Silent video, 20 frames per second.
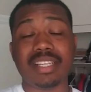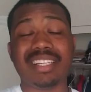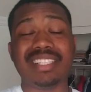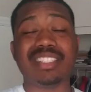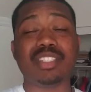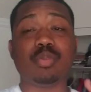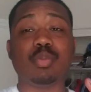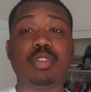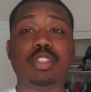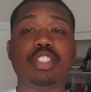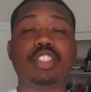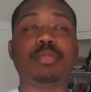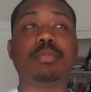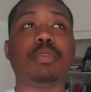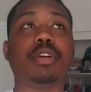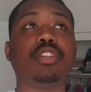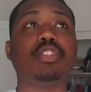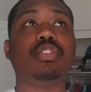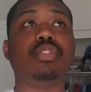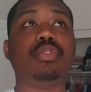It's really
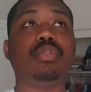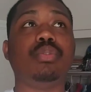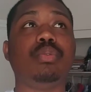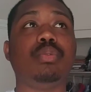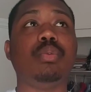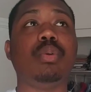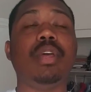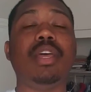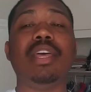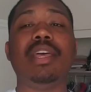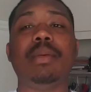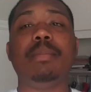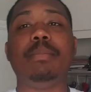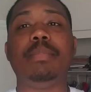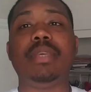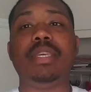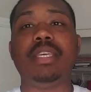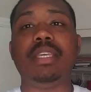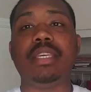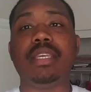smart to
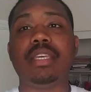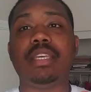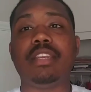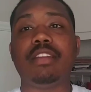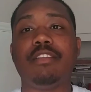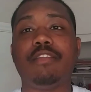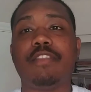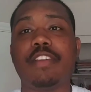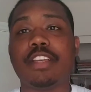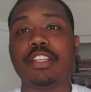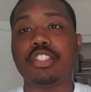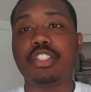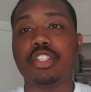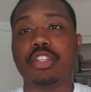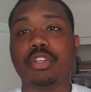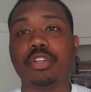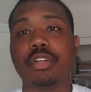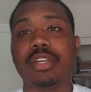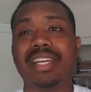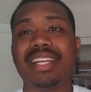be an
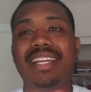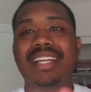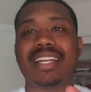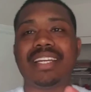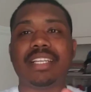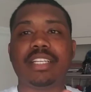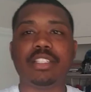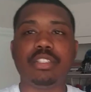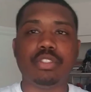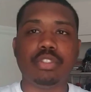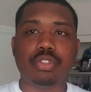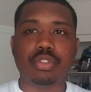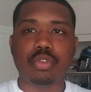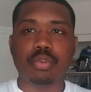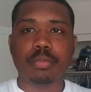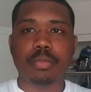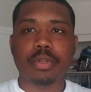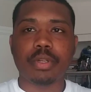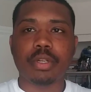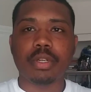investor and not a
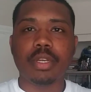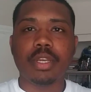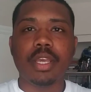consumer.